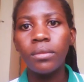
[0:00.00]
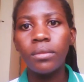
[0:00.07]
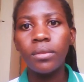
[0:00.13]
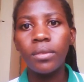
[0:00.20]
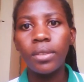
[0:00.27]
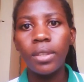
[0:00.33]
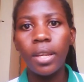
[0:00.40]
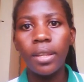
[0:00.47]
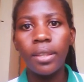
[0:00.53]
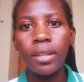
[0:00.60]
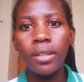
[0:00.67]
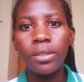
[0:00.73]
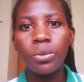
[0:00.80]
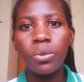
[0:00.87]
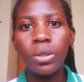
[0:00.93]
Yeah, that
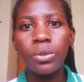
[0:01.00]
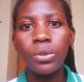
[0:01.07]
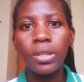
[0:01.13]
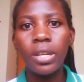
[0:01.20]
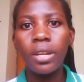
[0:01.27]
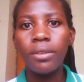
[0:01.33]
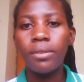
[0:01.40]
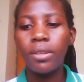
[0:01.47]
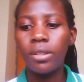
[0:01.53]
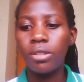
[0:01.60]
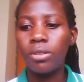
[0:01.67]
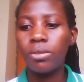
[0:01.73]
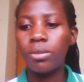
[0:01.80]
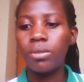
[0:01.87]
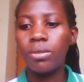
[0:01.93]
is what you have. Then
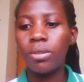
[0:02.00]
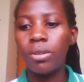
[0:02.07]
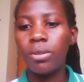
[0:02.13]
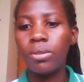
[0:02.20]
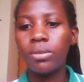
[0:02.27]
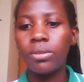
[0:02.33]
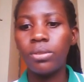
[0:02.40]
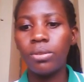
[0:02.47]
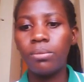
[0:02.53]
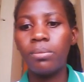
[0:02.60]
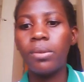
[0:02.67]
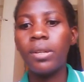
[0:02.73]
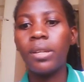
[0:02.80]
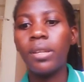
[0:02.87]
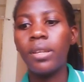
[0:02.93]
you close the
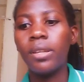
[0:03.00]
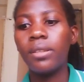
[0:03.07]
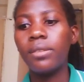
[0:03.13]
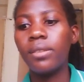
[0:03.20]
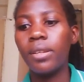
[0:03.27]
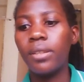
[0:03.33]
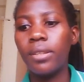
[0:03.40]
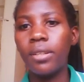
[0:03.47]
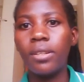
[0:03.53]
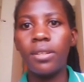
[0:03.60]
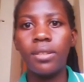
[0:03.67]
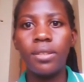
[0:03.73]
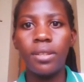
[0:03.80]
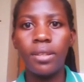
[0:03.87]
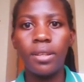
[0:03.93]
brackets and then you
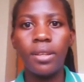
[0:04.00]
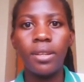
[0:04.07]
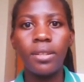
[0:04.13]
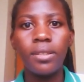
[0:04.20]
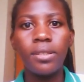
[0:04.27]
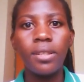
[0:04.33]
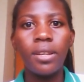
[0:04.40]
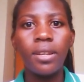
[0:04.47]
say enter.